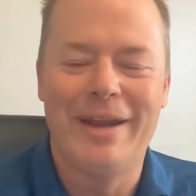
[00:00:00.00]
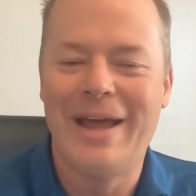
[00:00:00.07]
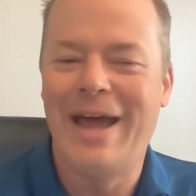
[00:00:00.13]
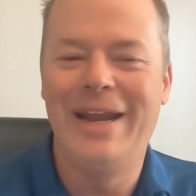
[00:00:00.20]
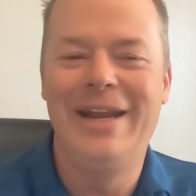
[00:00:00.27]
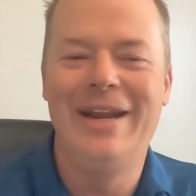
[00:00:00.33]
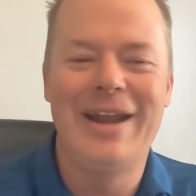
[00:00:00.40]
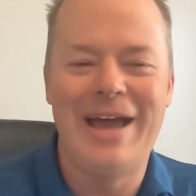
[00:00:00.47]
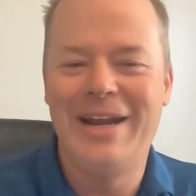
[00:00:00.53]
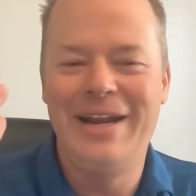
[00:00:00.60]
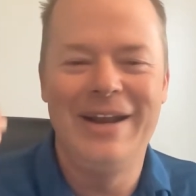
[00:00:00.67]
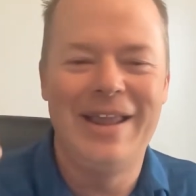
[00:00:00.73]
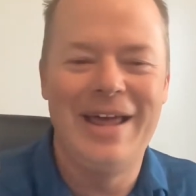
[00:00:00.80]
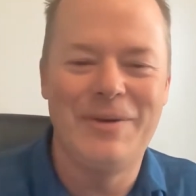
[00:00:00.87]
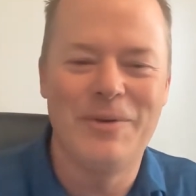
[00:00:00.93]
I didn't I
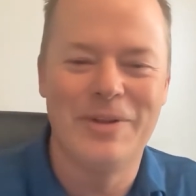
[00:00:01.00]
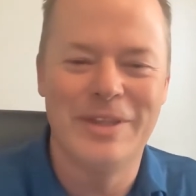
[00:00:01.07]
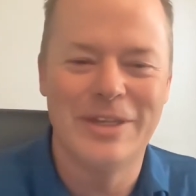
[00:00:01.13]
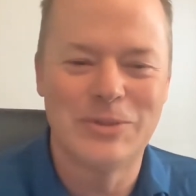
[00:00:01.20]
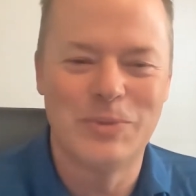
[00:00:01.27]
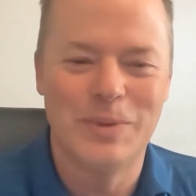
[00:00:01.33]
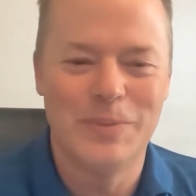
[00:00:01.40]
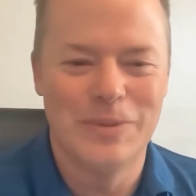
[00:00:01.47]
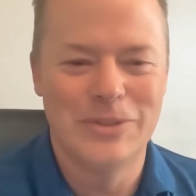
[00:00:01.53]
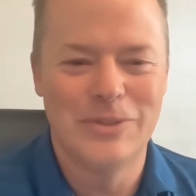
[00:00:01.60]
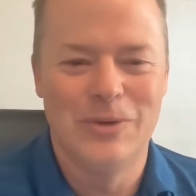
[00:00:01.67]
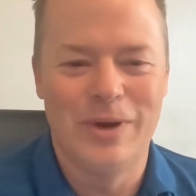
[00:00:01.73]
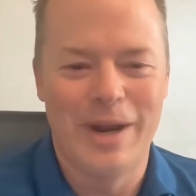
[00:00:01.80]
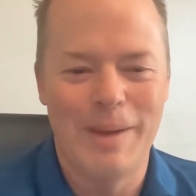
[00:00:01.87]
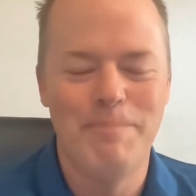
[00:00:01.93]
didn't like where this one was
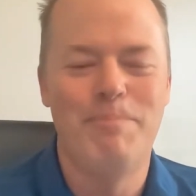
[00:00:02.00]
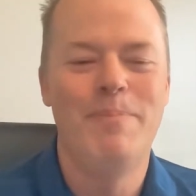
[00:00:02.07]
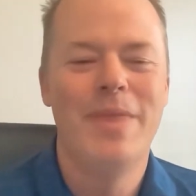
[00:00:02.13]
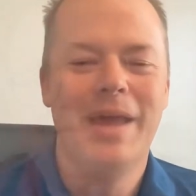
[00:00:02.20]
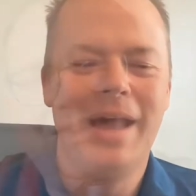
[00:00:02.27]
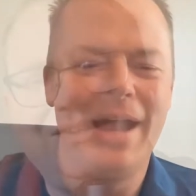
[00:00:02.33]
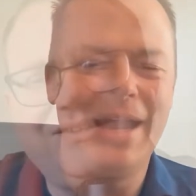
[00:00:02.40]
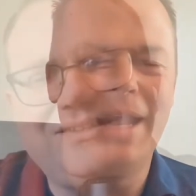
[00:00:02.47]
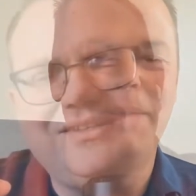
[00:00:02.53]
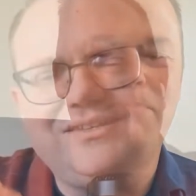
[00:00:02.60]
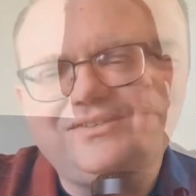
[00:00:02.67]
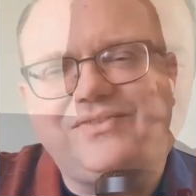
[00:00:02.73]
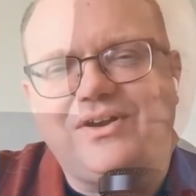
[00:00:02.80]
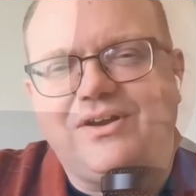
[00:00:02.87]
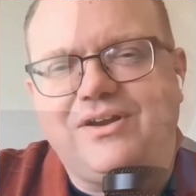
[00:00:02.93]
going. I'm This
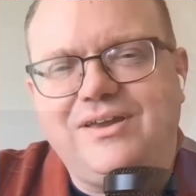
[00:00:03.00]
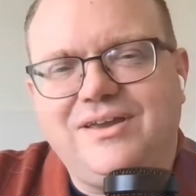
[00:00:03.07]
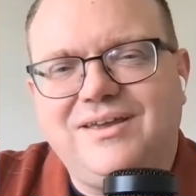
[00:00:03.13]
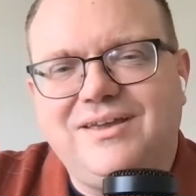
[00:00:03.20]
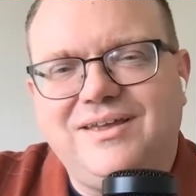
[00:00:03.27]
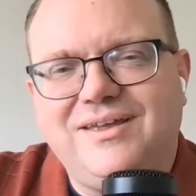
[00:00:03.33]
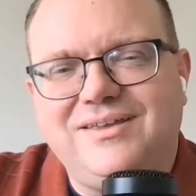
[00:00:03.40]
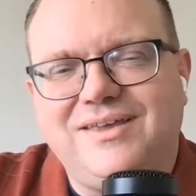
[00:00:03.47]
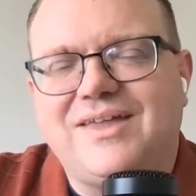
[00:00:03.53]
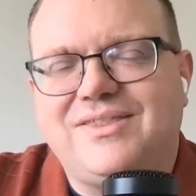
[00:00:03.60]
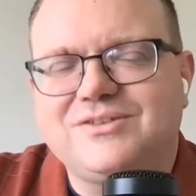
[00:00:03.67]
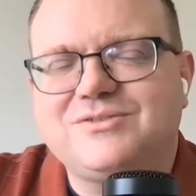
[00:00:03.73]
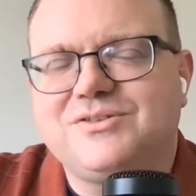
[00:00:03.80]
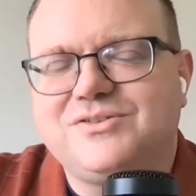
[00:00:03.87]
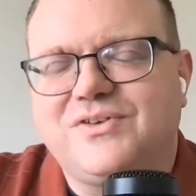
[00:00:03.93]
is very yeah,
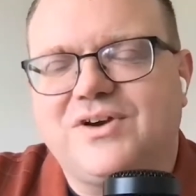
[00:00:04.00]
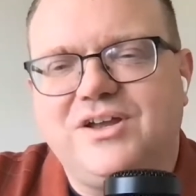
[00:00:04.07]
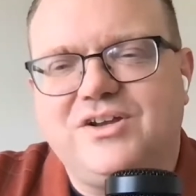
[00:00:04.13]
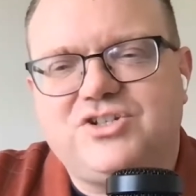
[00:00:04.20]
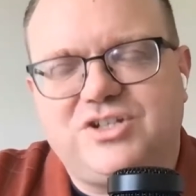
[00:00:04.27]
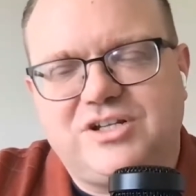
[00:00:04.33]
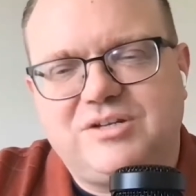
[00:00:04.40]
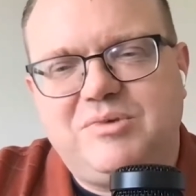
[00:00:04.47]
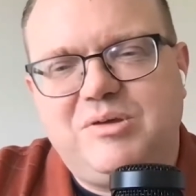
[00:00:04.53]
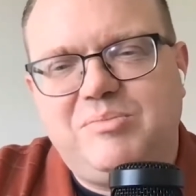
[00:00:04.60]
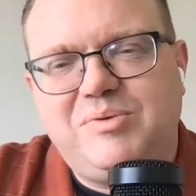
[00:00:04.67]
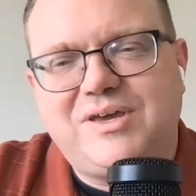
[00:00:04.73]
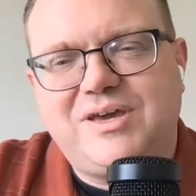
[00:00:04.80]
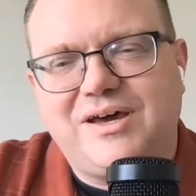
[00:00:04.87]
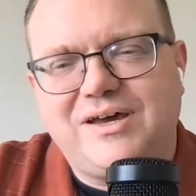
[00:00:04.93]
this one's very interesting to me
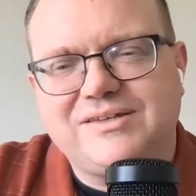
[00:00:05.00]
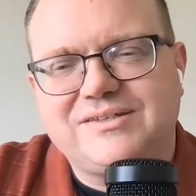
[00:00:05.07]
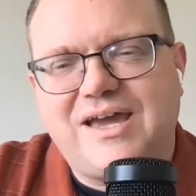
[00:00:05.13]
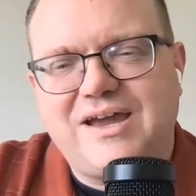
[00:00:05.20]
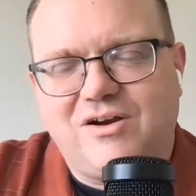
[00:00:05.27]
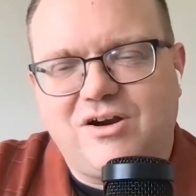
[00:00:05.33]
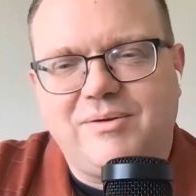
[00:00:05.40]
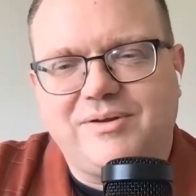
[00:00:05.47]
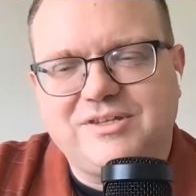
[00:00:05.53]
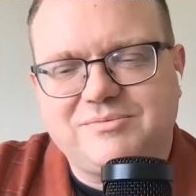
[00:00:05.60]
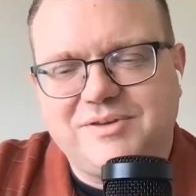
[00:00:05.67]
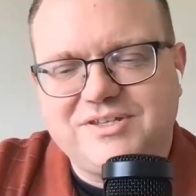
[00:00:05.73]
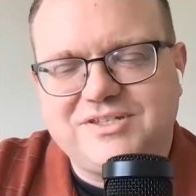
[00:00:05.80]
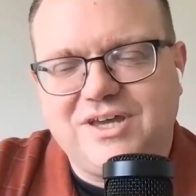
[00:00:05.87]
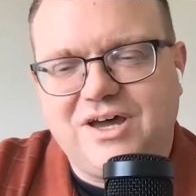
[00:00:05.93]
because I heard about this
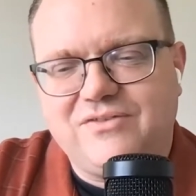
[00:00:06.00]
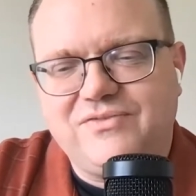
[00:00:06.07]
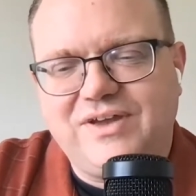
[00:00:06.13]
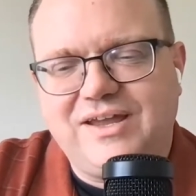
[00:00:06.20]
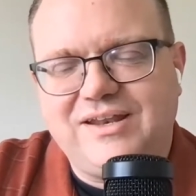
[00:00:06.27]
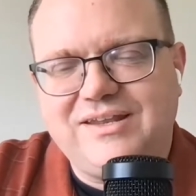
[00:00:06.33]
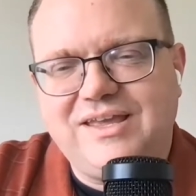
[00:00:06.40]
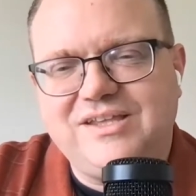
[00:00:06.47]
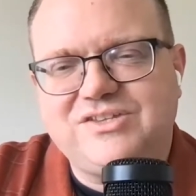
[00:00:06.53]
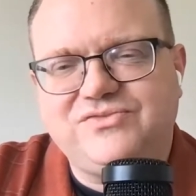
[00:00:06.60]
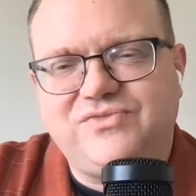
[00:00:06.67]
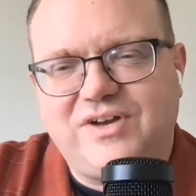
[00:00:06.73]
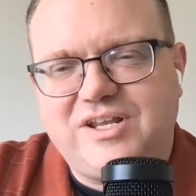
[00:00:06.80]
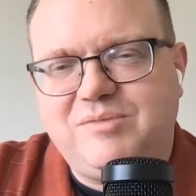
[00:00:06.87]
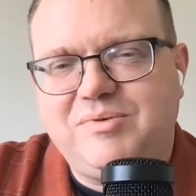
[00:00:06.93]
myself and it's
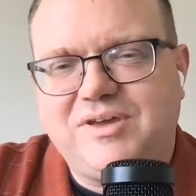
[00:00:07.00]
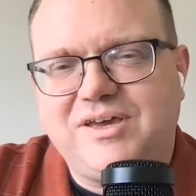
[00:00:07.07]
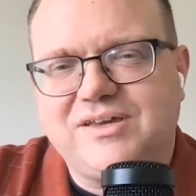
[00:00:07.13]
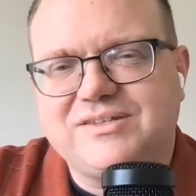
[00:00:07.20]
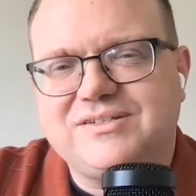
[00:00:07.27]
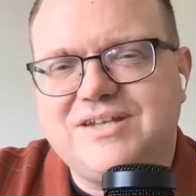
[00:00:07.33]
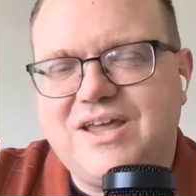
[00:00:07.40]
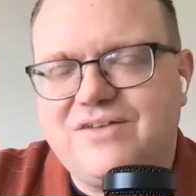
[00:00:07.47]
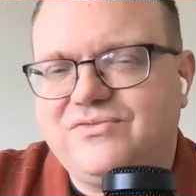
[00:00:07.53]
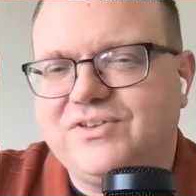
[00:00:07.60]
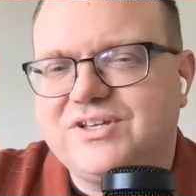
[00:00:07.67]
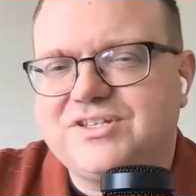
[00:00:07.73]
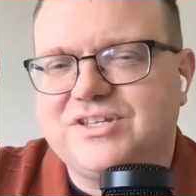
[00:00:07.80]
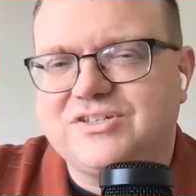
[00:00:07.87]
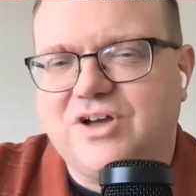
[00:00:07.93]
funny because
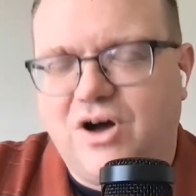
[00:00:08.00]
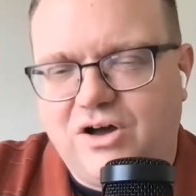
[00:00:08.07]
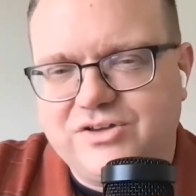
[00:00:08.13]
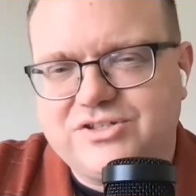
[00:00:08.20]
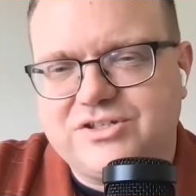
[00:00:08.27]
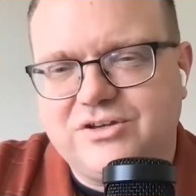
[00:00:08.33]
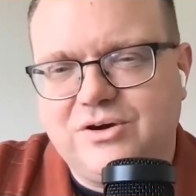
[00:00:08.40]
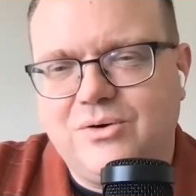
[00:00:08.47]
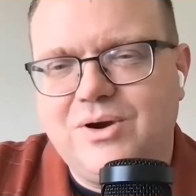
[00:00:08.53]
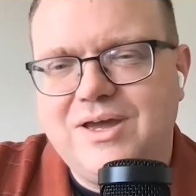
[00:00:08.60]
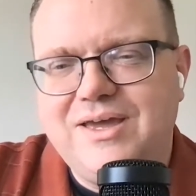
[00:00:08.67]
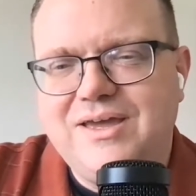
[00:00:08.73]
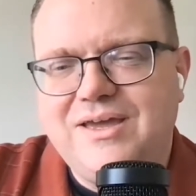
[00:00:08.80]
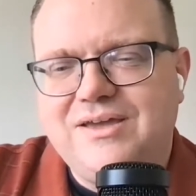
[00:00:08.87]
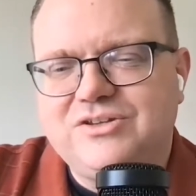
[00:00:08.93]
Netflix is also
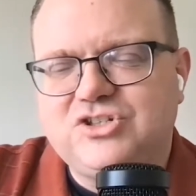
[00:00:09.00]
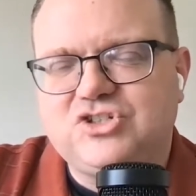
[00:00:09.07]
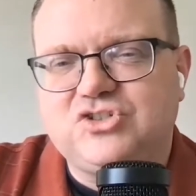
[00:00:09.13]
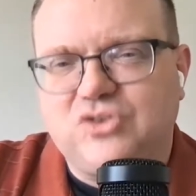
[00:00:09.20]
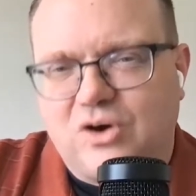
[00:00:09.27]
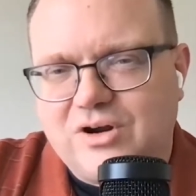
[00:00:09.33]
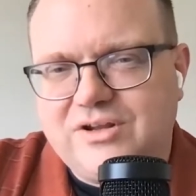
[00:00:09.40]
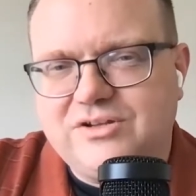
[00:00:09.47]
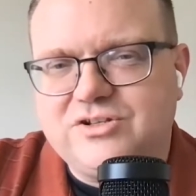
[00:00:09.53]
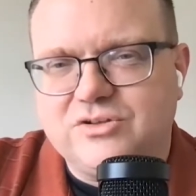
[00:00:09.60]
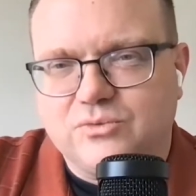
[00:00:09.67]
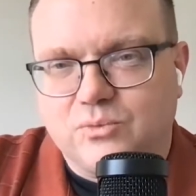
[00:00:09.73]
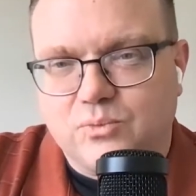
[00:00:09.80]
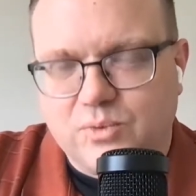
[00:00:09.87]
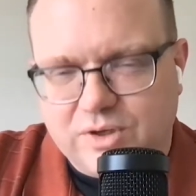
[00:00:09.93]
starting to
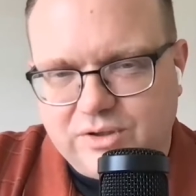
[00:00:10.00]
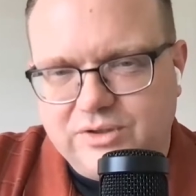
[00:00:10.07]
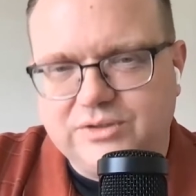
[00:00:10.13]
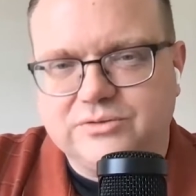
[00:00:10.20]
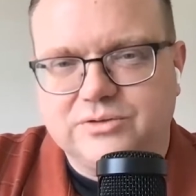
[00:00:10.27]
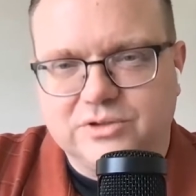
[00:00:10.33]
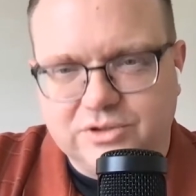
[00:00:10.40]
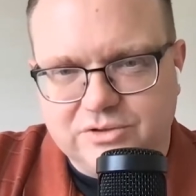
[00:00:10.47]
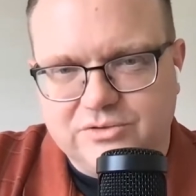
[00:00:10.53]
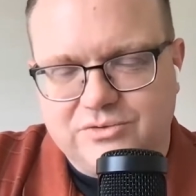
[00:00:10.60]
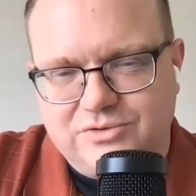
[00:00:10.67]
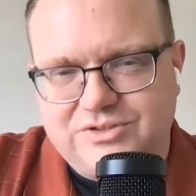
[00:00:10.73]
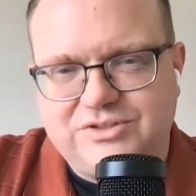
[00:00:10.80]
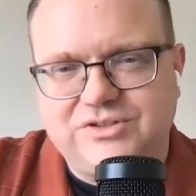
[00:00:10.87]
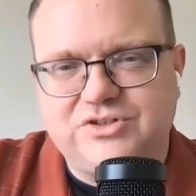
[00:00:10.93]
really
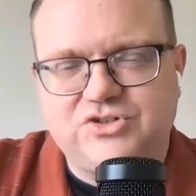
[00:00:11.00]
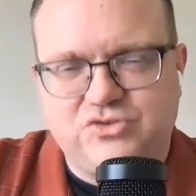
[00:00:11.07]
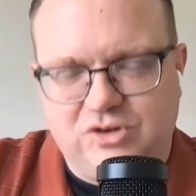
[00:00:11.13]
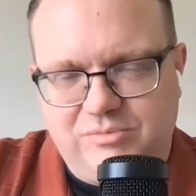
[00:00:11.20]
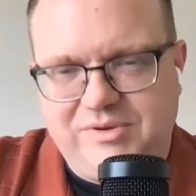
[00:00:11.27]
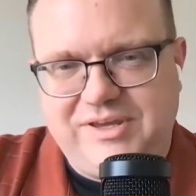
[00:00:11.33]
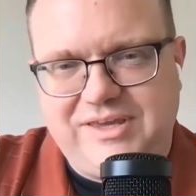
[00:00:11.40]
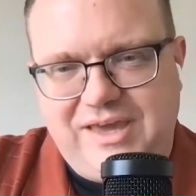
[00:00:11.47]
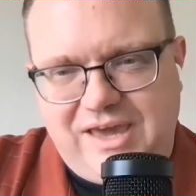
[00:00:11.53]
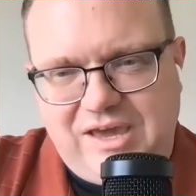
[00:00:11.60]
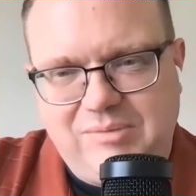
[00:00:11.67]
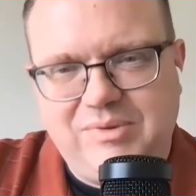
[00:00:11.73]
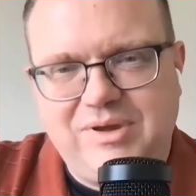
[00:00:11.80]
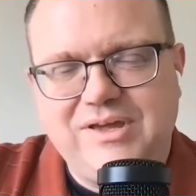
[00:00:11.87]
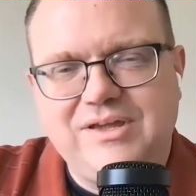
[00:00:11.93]
lose the streaming
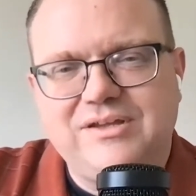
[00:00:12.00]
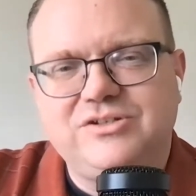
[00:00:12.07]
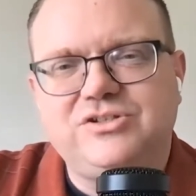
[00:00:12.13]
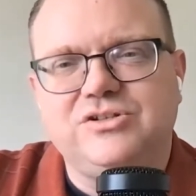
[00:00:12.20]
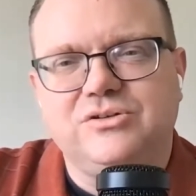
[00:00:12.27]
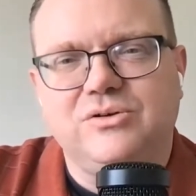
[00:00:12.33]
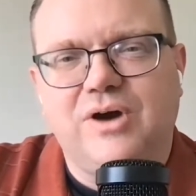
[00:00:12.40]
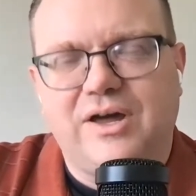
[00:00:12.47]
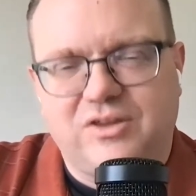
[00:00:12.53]
game to right?